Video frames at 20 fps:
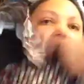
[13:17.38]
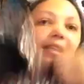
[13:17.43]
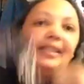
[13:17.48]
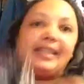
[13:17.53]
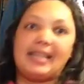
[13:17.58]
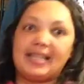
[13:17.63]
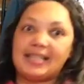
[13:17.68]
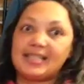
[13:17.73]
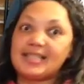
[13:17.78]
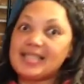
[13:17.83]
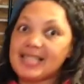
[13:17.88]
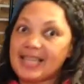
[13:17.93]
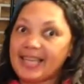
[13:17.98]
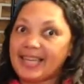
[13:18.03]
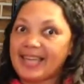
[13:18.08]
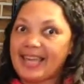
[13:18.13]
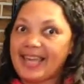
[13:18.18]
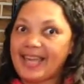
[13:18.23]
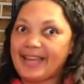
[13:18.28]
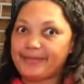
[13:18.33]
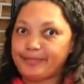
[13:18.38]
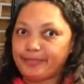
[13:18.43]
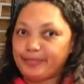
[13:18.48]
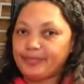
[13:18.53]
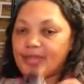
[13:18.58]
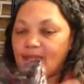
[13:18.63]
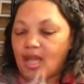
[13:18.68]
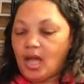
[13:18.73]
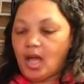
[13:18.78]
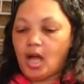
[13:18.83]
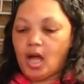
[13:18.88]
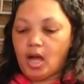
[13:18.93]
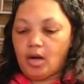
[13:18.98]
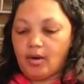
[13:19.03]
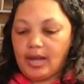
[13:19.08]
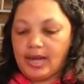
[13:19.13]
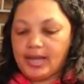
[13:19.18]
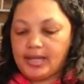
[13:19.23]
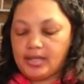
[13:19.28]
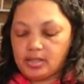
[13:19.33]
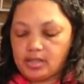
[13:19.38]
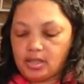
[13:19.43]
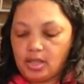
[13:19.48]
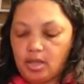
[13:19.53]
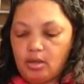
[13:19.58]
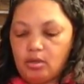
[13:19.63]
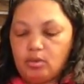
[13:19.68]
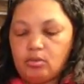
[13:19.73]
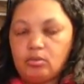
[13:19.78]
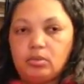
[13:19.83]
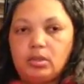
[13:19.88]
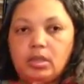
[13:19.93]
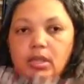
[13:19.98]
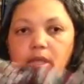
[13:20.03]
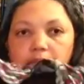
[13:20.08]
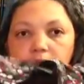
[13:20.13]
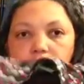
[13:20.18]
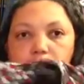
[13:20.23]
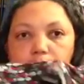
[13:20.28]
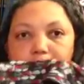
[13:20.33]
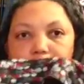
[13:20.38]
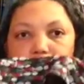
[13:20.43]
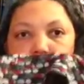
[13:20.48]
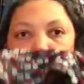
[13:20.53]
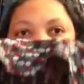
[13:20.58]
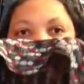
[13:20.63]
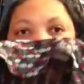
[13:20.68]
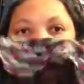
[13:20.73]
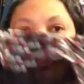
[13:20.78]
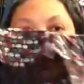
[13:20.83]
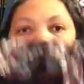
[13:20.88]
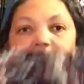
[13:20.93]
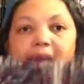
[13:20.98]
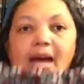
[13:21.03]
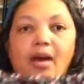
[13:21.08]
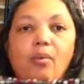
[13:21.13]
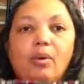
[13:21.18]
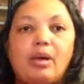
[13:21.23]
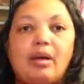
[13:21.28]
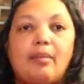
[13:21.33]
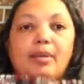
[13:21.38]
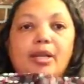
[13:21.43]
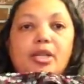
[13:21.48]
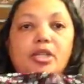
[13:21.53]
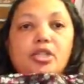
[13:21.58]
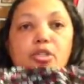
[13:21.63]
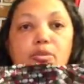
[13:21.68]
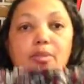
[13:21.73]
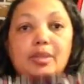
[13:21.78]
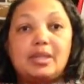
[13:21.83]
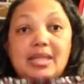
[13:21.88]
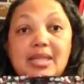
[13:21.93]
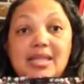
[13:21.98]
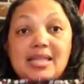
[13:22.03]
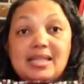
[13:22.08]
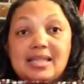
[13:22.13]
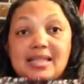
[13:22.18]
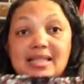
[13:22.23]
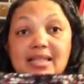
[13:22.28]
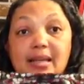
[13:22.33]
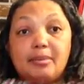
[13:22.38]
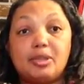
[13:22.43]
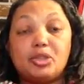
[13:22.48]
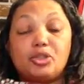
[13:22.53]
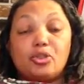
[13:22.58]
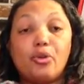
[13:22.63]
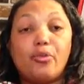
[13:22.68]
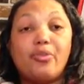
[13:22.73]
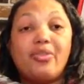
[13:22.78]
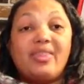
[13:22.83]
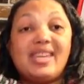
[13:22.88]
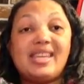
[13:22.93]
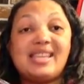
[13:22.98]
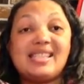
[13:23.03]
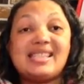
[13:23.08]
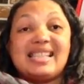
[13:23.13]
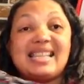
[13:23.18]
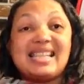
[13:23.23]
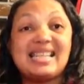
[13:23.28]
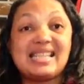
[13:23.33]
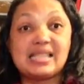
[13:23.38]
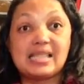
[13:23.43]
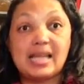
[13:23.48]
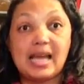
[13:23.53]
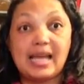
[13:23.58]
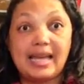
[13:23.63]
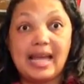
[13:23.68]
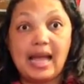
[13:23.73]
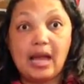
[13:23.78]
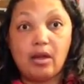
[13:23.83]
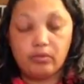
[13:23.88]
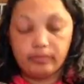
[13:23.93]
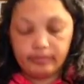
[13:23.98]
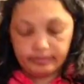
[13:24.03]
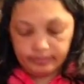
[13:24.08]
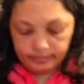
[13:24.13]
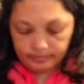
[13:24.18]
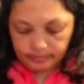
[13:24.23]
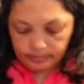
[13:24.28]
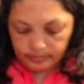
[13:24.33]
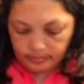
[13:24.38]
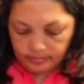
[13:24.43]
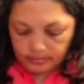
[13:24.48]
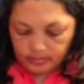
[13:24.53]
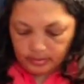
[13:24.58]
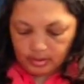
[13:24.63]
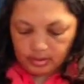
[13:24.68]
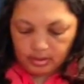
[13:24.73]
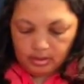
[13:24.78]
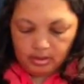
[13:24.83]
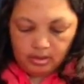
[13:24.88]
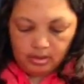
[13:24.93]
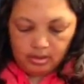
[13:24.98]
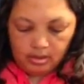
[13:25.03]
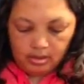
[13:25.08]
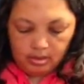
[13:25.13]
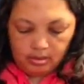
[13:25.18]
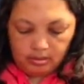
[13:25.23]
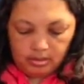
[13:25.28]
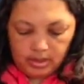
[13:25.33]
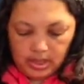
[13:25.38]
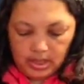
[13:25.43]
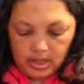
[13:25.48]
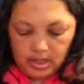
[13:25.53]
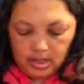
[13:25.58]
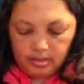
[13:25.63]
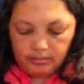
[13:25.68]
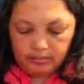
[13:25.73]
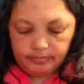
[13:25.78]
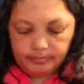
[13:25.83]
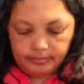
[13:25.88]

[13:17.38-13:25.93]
Yes, it can. All right, so here's my shirt. But now what I'm going to do with this is I'm going to turn this inside out. Okay?